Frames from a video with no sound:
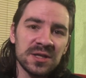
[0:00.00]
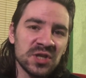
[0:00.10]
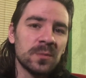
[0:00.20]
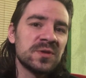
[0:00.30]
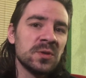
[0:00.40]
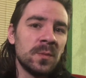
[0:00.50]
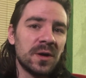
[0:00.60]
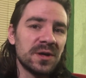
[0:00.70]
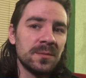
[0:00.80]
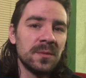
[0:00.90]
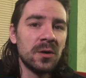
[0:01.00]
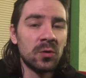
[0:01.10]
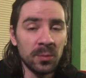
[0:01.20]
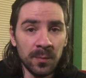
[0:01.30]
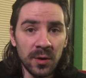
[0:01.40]
top to bottom
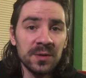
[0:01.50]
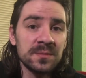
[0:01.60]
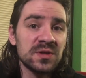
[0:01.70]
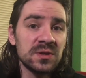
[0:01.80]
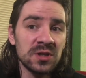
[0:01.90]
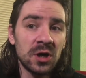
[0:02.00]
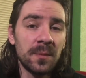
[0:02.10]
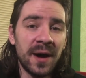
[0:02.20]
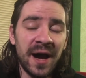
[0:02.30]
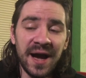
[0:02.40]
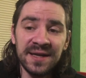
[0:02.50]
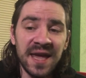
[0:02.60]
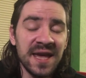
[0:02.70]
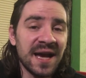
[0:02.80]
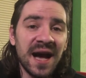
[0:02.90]
or bottom to top and
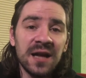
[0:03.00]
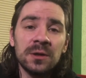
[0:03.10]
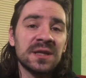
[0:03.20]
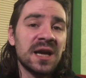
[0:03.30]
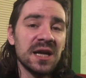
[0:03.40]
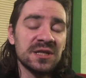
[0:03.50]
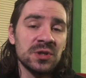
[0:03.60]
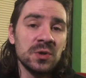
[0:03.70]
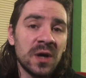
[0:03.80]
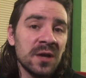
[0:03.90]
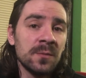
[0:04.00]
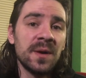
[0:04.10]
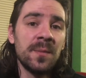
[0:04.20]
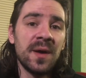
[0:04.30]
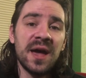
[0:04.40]
they cannot catch you
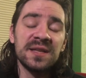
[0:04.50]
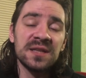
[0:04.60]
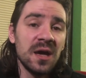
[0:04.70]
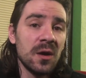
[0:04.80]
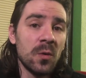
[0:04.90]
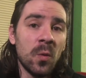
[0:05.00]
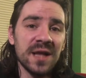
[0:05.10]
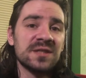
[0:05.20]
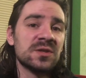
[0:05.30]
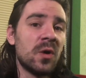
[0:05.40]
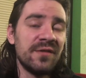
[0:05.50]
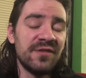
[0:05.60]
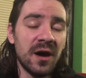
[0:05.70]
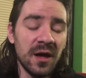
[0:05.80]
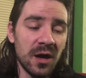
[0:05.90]
unprepared
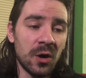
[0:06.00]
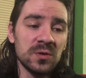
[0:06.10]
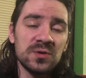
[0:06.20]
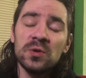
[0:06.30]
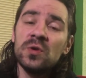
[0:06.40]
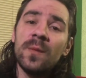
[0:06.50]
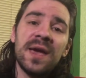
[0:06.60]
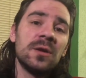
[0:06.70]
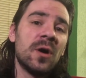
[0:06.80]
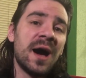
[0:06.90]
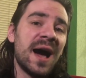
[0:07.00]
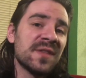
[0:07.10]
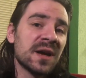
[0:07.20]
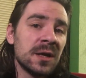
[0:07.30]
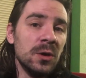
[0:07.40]
whatsoever although you may not
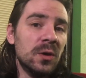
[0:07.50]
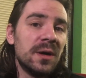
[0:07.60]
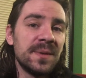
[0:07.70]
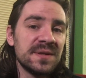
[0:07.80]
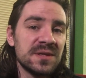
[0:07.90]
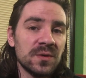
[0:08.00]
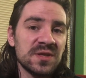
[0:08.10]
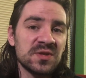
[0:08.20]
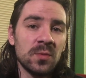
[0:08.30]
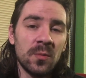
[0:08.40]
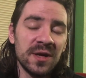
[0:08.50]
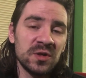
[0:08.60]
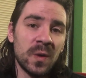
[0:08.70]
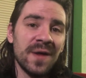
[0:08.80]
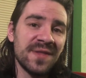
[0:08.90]
have a clue up until this
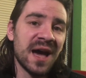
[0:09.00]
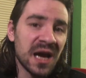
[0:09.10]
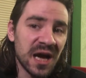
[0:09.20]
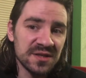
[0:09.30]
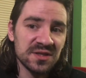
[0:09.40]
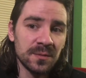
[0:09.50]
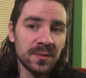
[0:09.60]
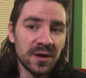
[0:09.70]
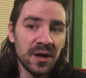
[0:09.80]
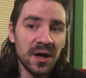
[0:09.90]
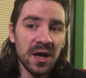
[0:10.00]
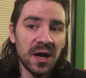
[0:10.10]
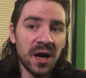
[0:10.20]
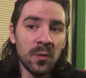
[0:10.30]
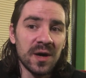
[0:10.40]
moment what that customer
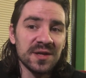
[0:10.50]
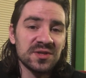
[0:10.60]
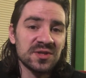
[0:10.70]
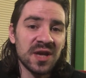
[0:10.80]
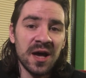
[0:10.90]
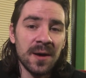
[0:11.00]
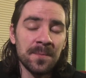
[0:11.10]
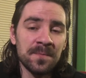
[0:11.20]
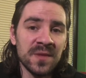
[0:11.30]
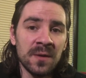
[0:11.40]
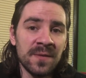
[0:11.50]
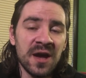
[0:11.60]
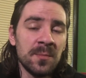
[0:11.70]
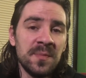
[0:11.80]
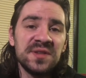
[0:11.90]
uh, was um,
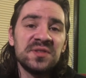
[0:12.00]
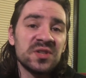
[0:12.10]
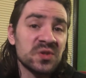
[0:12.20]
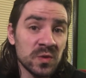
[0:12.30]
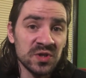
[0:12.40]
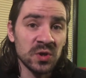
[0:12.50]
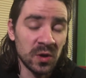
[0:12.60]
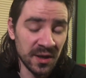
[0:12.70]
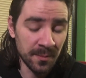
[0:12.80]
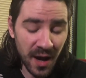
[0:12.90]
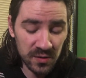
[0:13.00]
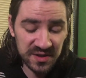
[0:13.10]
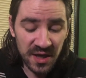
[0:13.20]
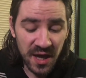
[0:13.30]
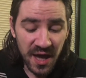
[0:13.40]
their business was all about